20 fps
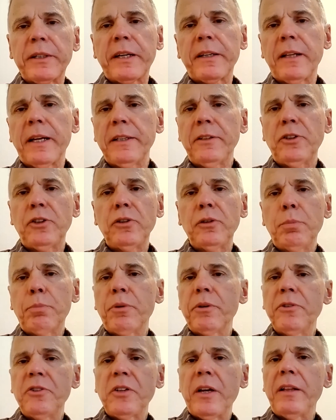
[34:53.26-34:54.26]
I'd like to
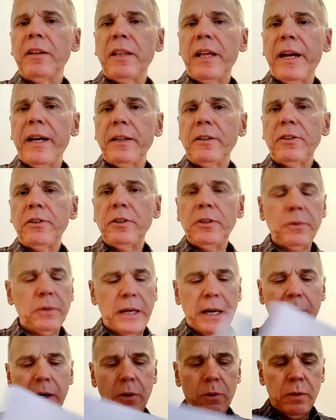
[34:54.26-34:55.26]
present that to you
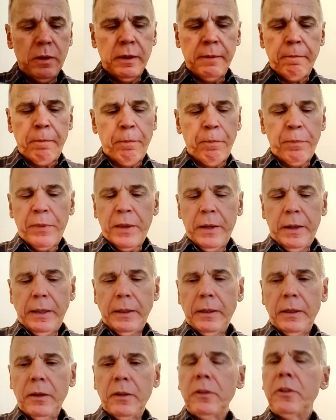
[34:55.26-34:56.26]
now.
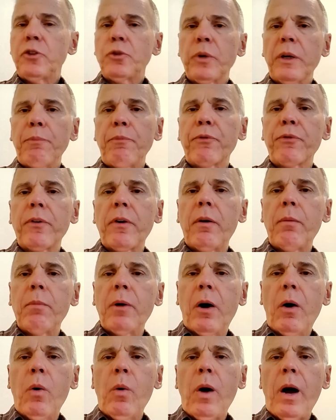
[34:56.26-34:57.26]
The trip from
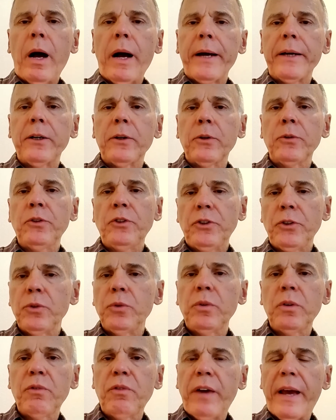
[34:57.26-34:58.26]
Ohio to
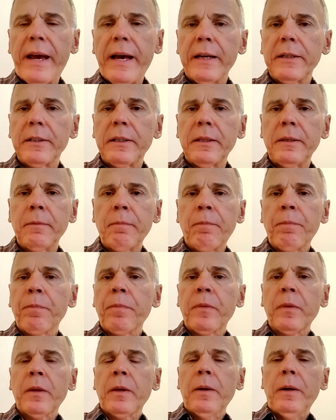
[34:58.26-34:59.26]
Nevada
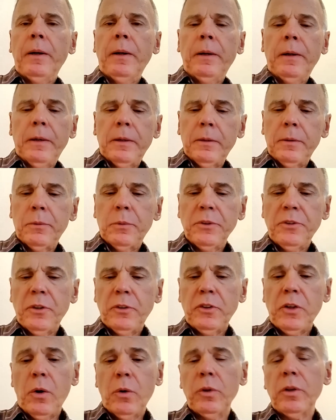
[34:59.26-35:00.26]
It was a
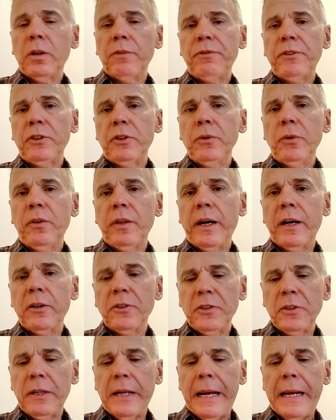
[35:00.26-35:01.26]
total of
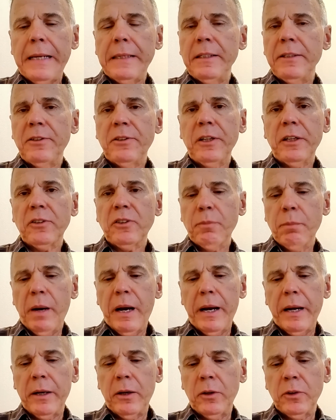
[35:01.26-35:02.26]
2,086
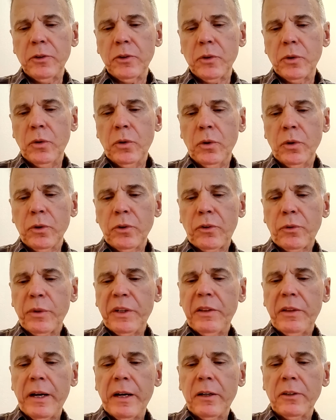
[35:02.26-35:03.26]
miles or
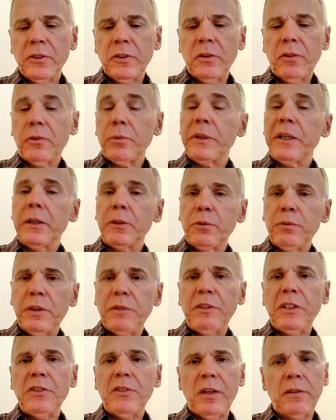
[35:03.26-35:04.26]

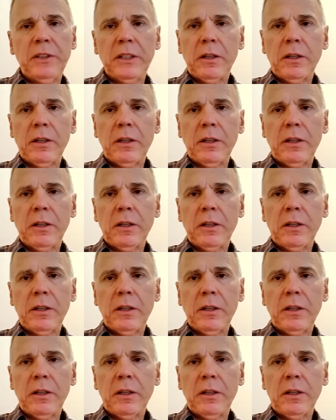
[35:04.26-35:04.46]
3,357